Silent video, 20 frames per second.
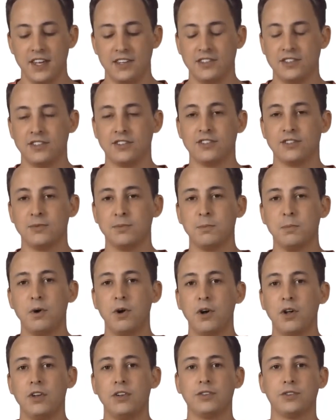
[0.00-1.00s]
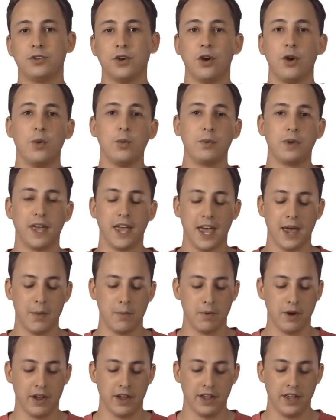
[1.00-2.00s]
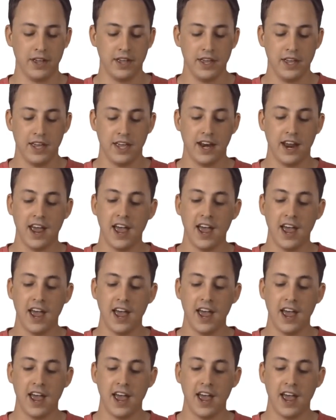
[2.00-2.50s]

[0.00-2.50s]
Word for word: it's a small dome camera. It